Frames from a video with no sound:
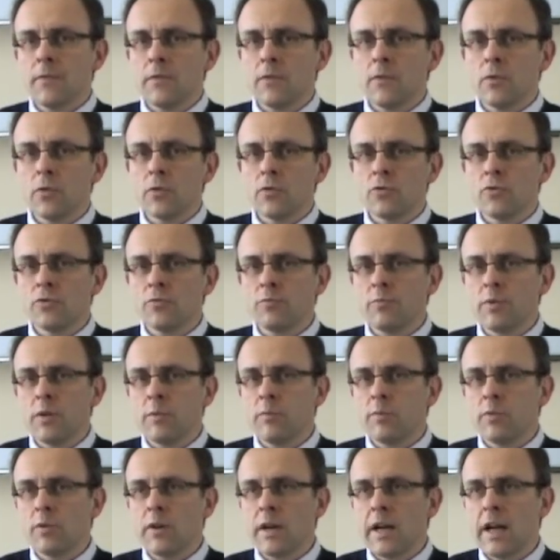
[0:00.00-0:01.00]
those
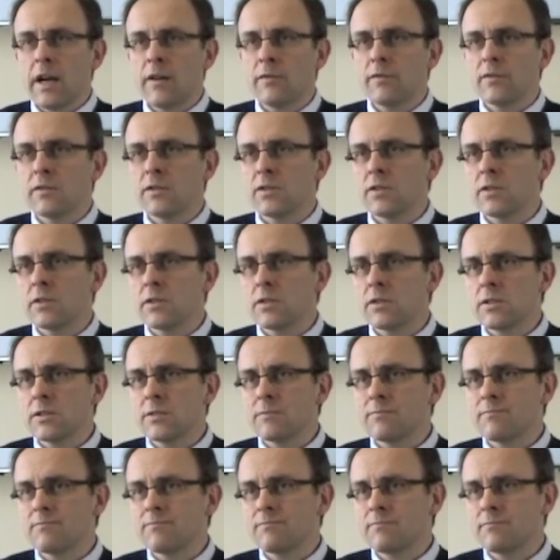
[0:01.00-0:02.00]
people
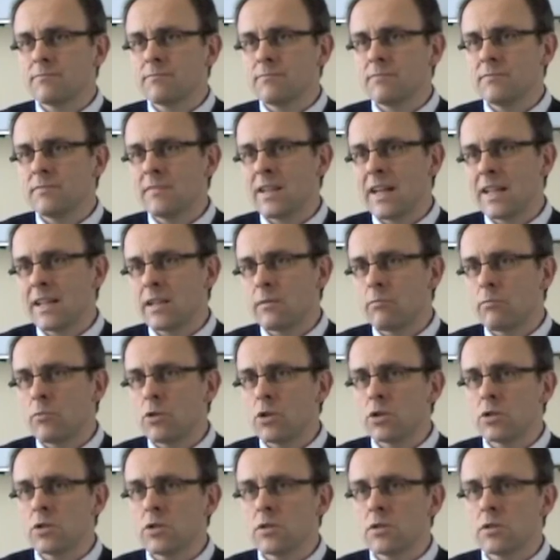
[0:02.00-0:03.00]
haven't that
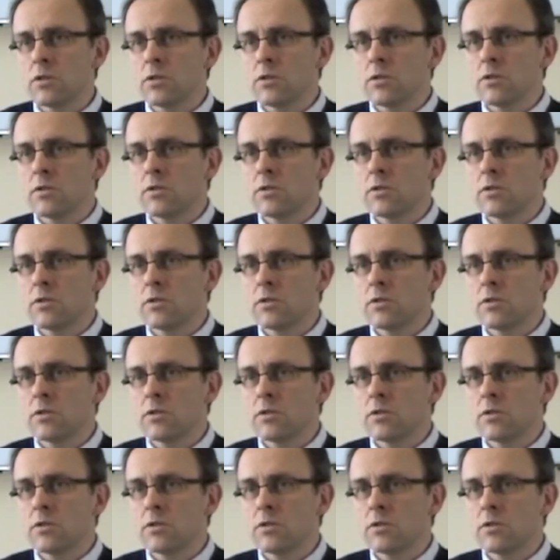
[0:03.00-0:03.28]
much